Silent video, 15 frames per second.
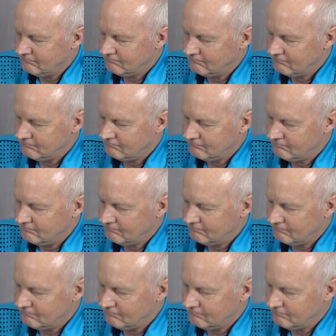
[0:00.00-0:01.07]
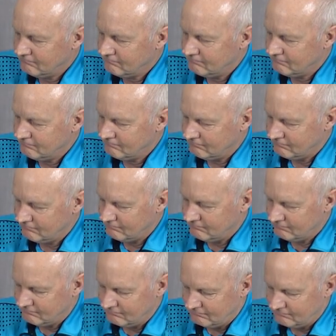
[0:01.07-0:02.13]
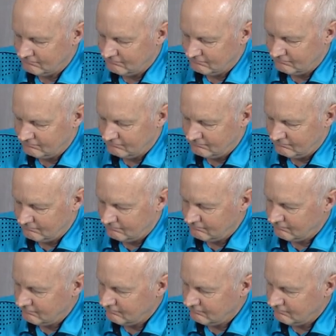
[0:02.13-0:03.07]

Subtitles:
(silent)